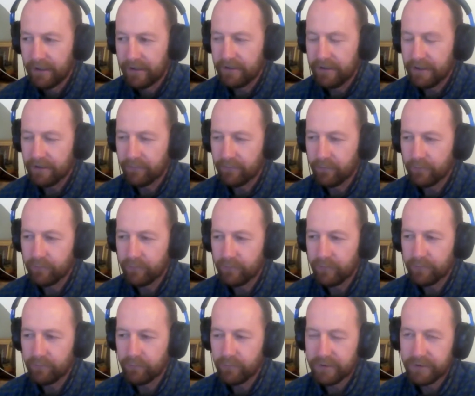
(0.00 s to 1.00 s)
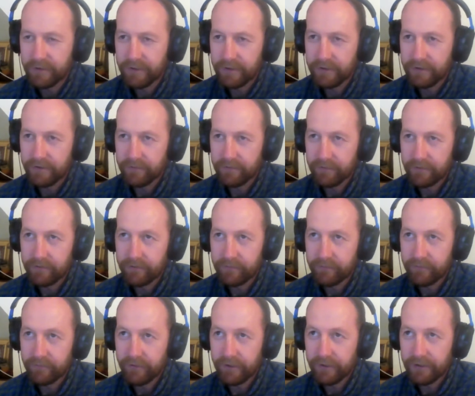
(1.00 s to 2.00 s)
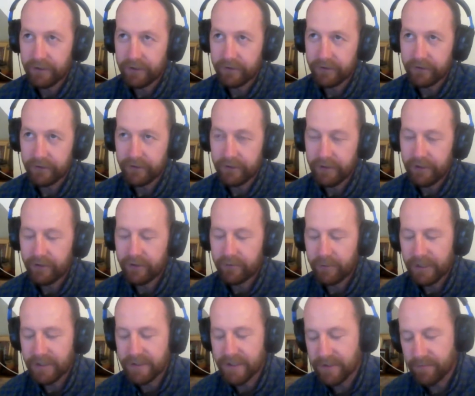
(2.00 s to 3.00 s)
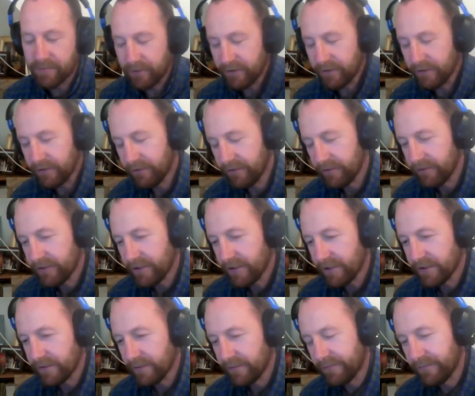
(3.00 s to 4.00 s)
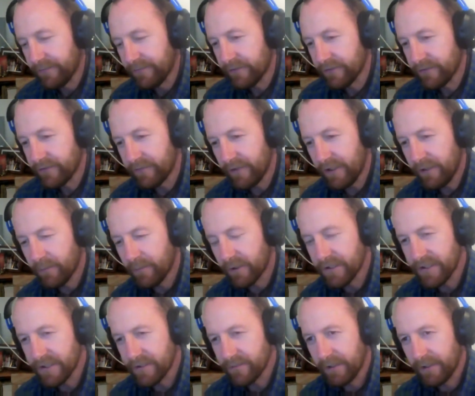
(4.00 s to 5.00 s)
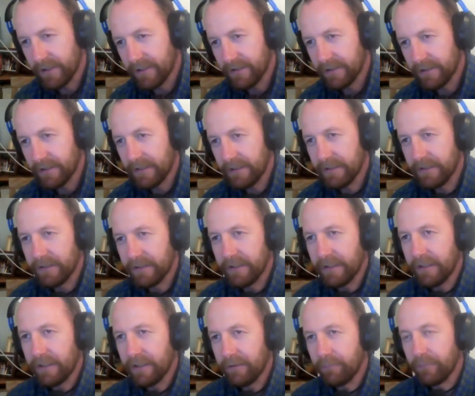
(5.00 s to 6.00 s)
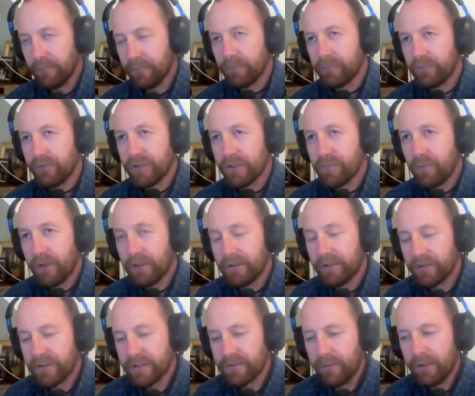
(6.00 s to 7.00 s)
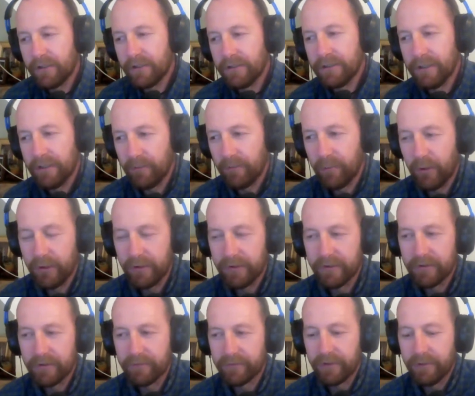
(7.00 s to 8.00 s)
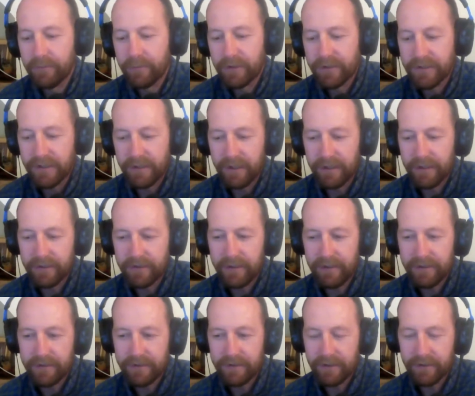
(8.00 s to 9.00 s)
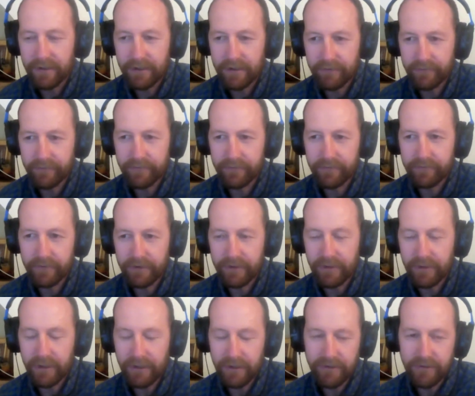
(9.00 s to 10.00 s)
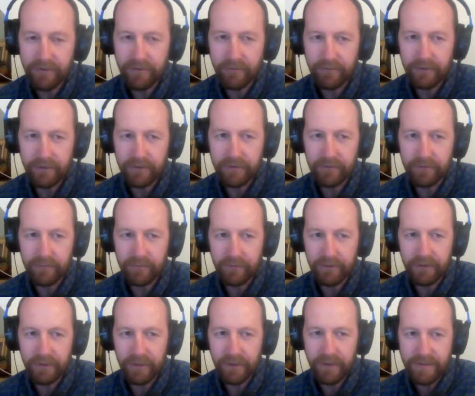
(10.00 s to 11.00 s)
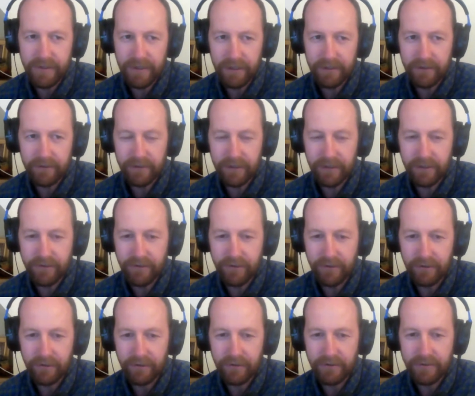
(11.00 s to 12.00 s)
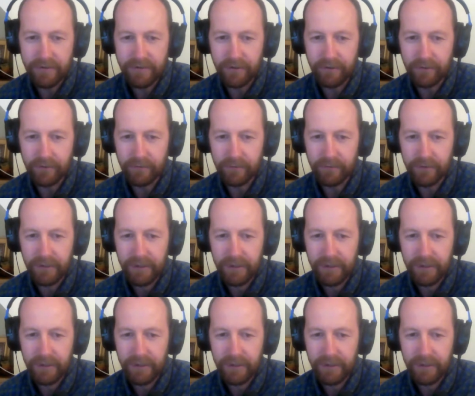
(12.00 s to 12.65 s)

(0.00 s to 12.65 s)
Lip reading: Yeah, one thing you could learn the basics, but there's frameworks as well. And just one small little point on frameworks, I think they kind of guide you into nice architecture. So